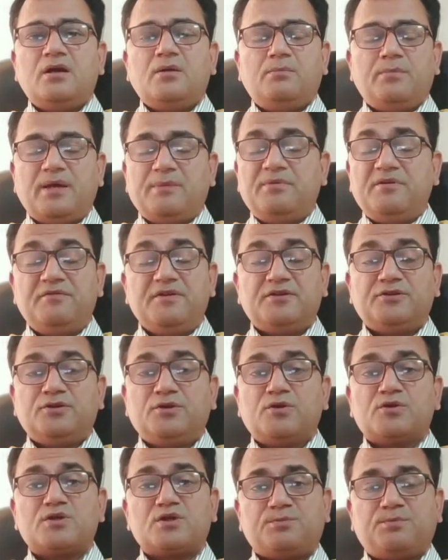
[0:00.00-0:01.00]
maybe
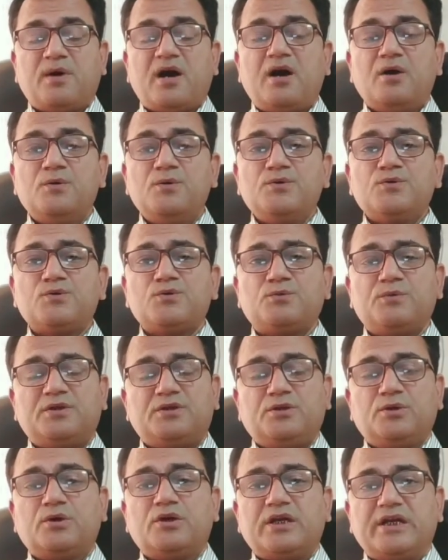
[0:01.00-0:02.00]
with your spouse,
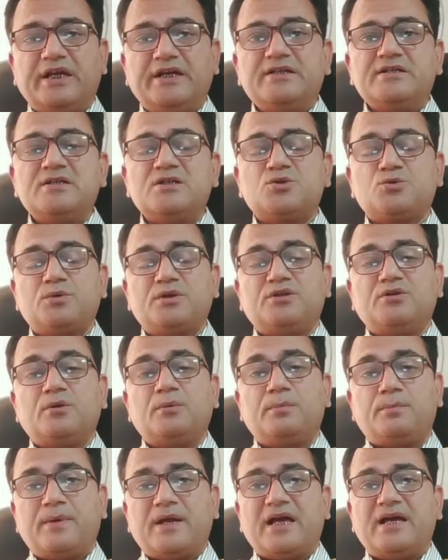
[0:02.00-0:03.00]
with your kids, with
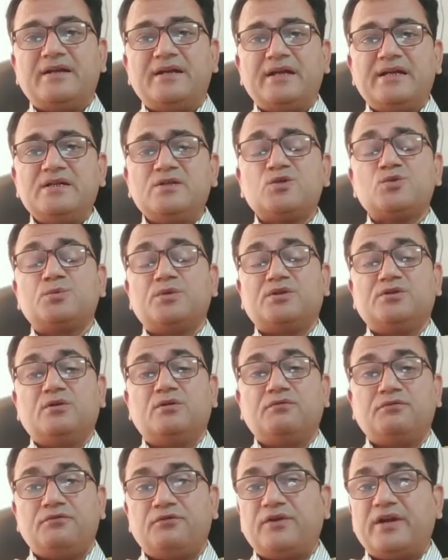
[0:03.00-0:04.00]
your parents, with
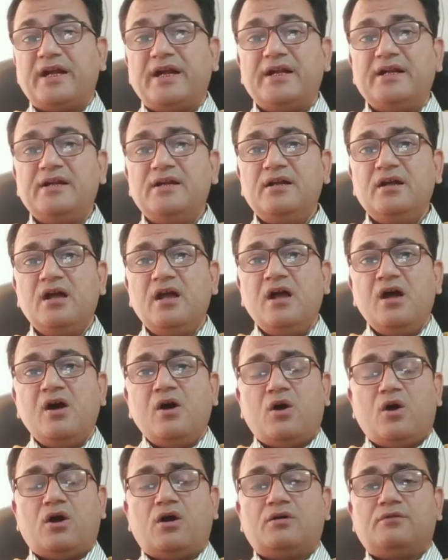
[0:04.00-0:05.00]
your friend,
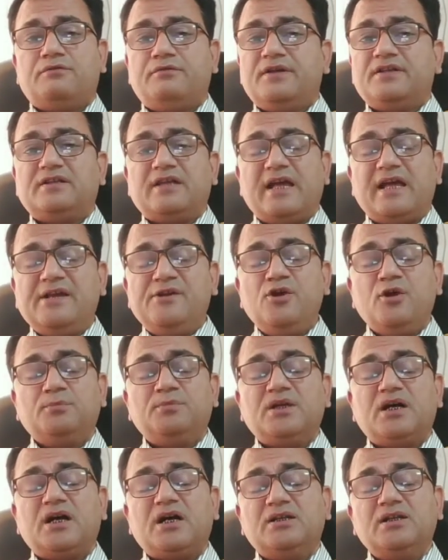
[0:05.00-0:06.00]
or with any
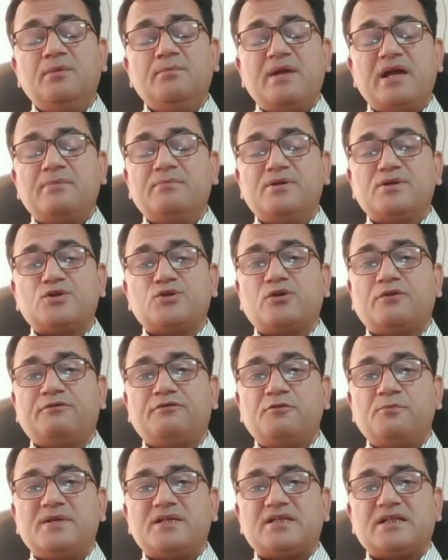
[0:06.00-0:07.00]
of the other members
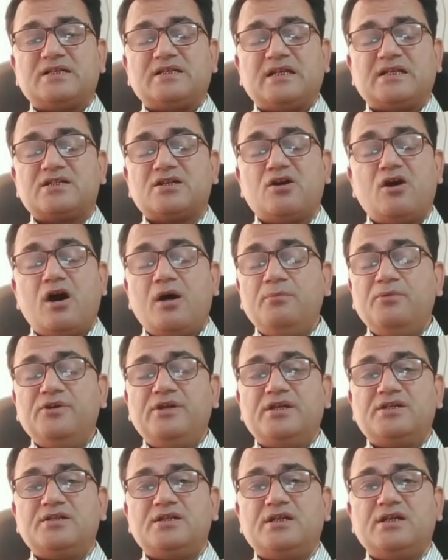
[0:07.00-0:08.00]
of, you may say, that
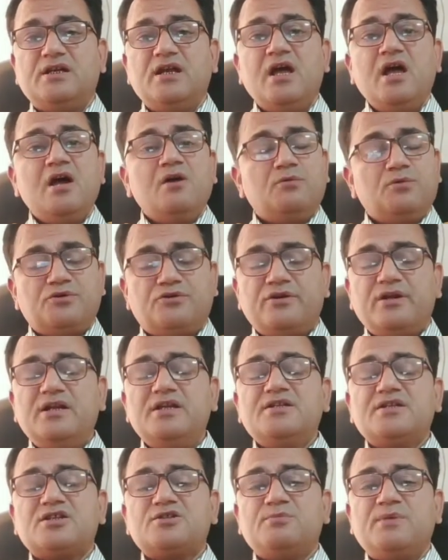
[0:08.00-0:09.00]
community, would
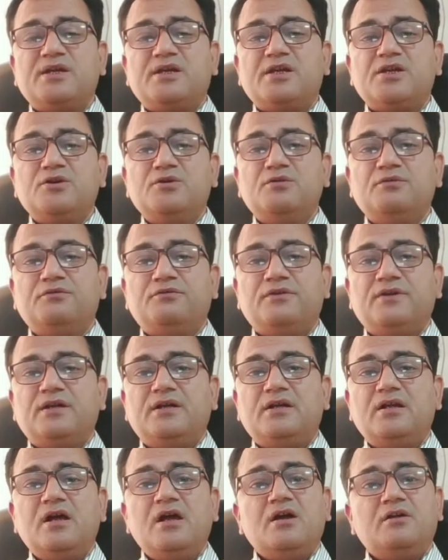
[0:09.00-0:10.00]
really just making you
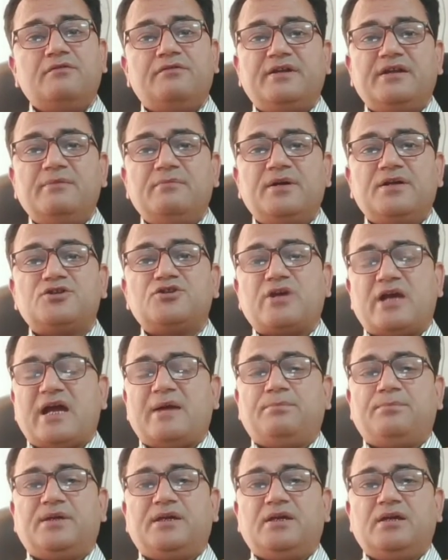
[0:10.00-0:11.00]
feel very much
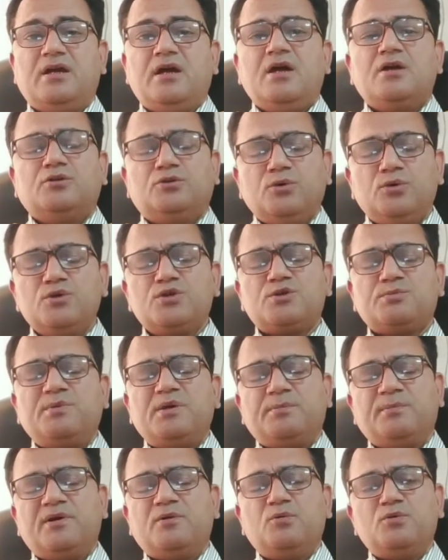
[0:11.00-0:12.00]
happy. Those
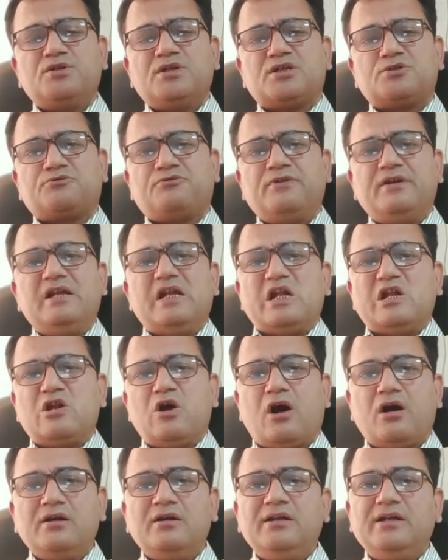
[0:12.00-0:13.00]
people who just feel
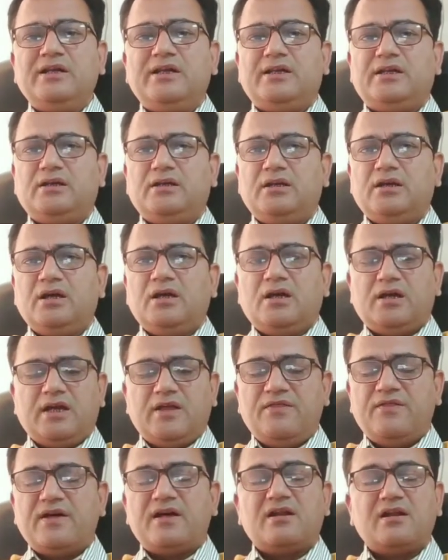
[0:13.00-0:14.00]
lonely
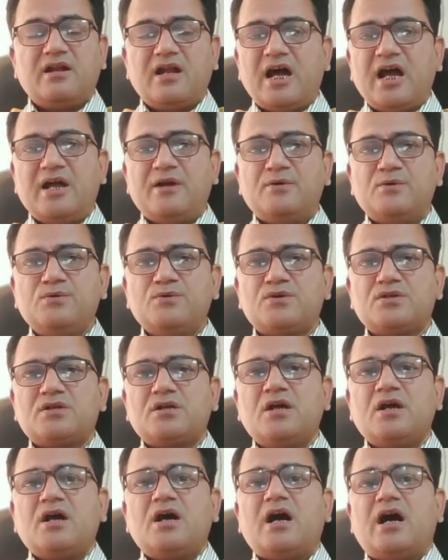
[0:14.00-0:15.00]
in their
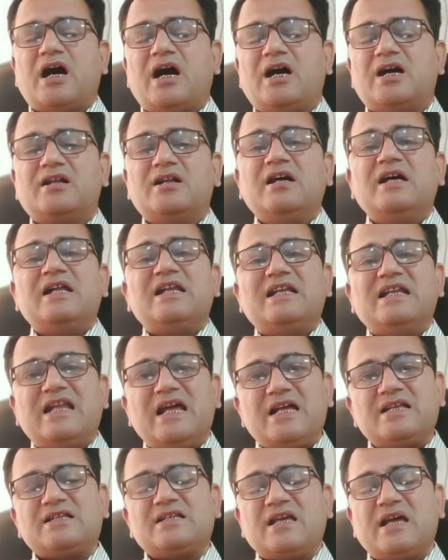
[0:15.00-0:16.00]
lives are
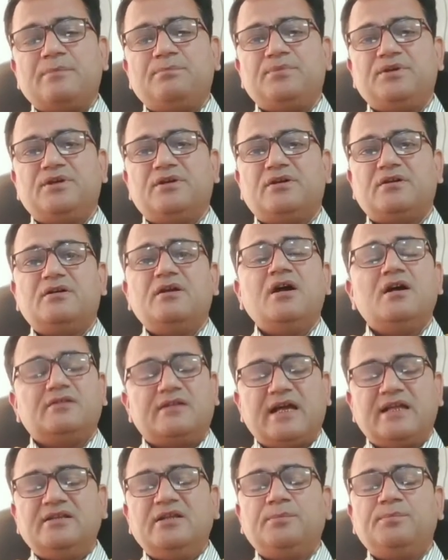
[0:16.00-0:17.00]
less happier
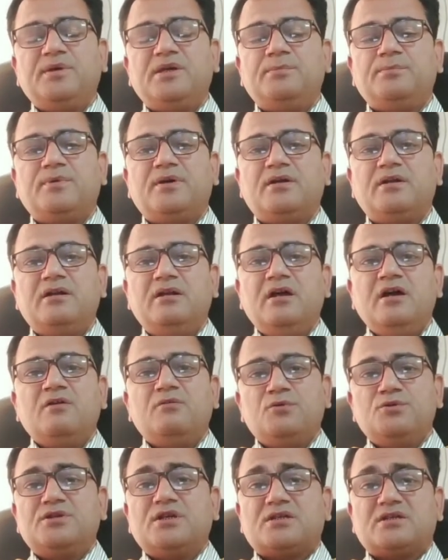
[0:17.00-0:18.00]
than the people
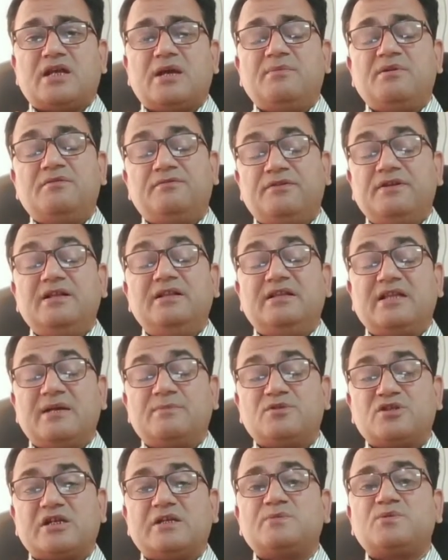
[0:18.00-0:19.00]
who just, I mean, feel
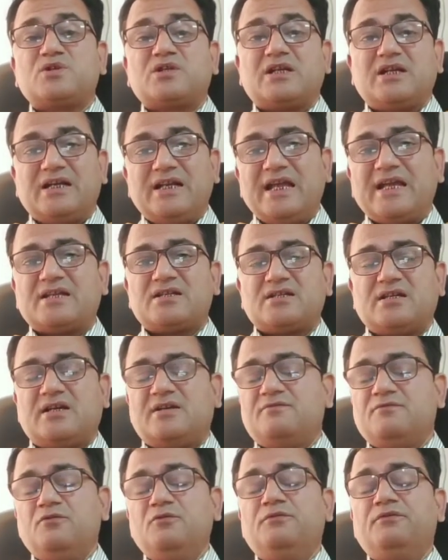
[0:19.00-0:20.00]
themselves
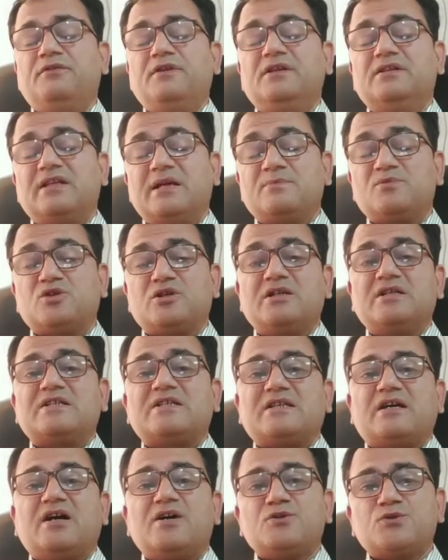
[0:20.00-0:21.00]
connected, who feel
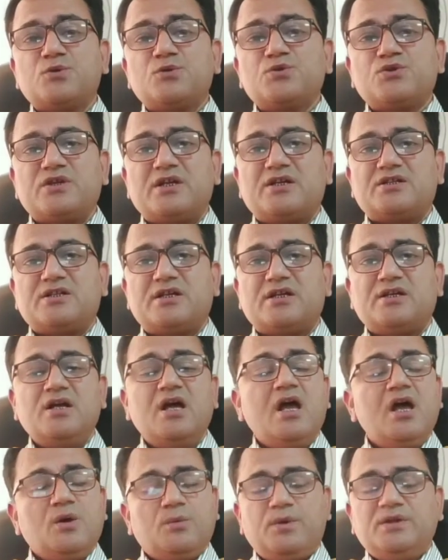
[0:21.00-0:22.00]
themselves
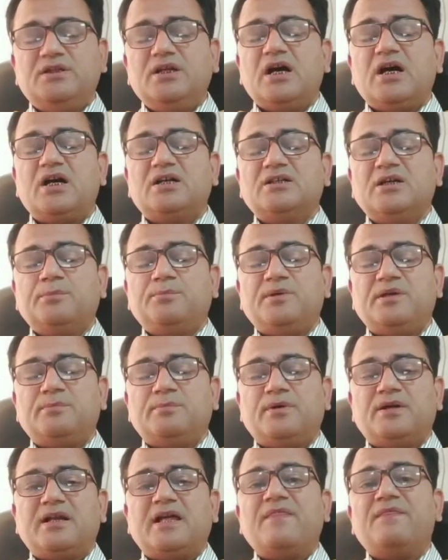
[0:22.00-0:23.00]
associated with the other
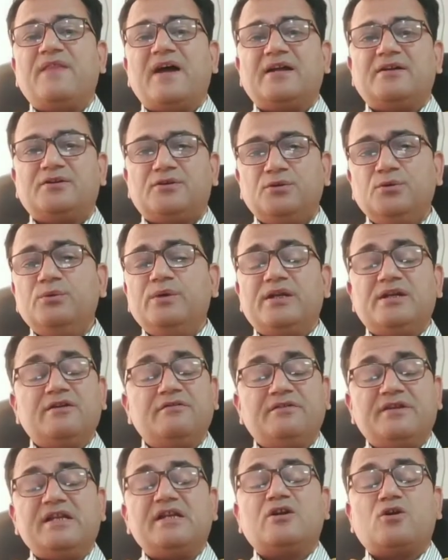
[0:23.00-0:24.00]
people, and that too in
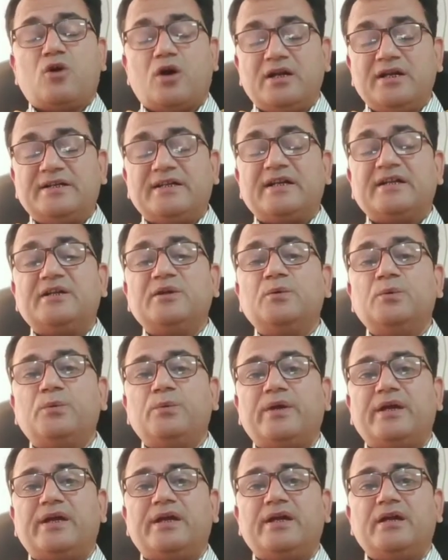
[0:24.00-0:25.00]
a very qualitative
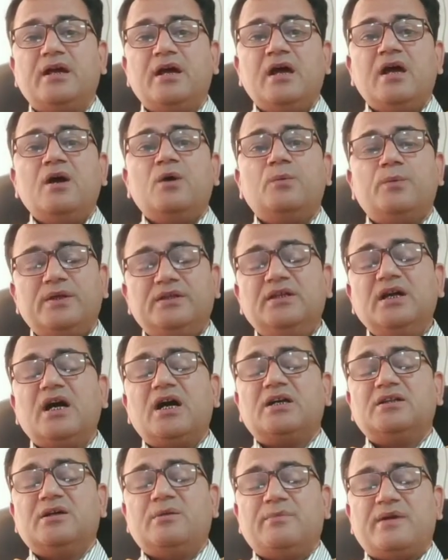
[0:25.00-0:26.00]
way with
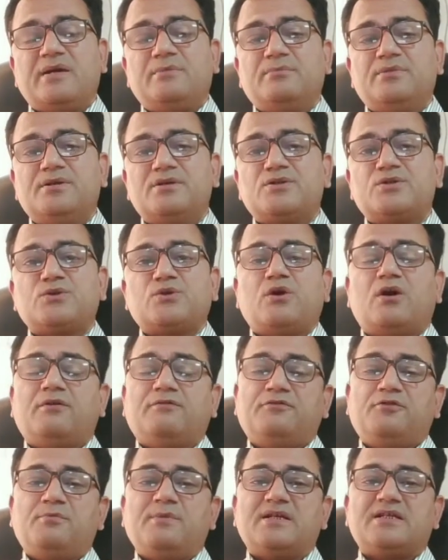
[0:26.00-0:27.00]
the other members
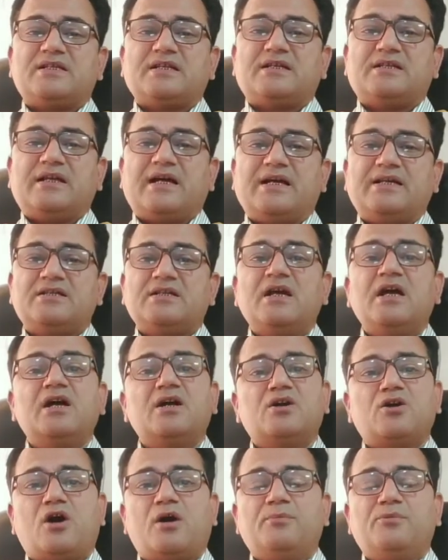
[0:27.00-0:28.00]
of, you may say, that
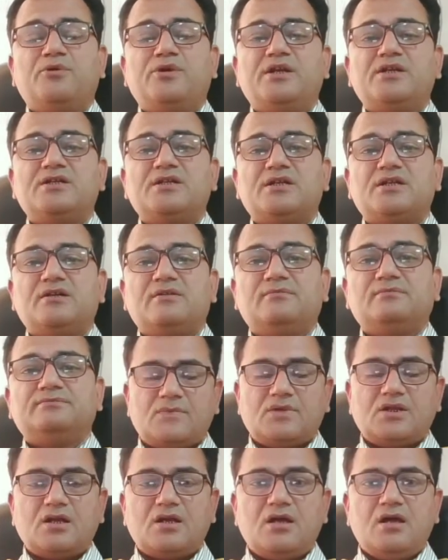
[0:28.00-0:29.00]
community.
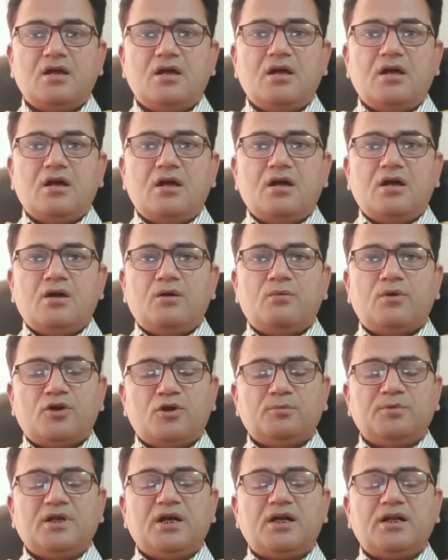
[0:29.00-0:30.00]
One
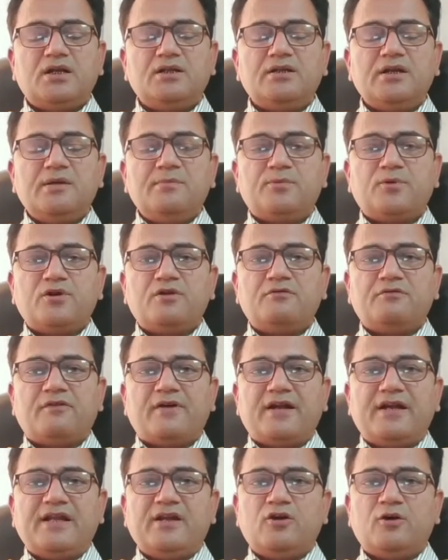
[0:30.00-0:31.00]
of the another important
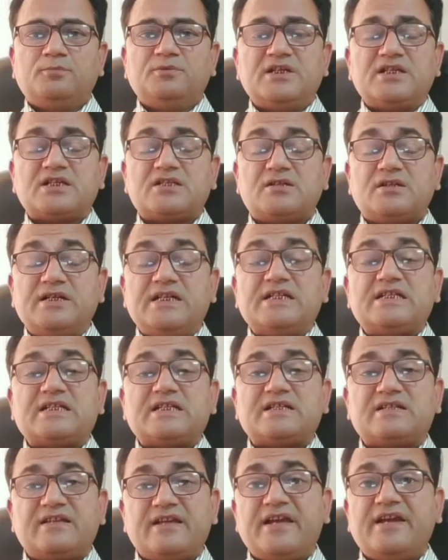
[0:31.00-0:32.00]
finding of this study
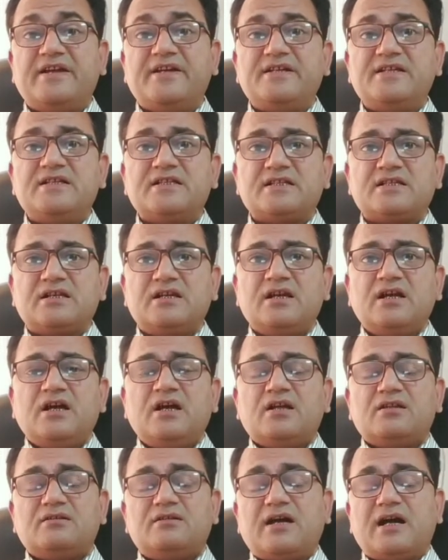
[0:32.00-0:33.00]
says
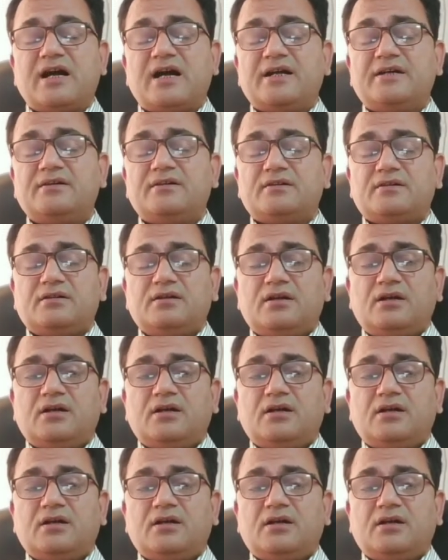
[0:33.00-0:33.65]
that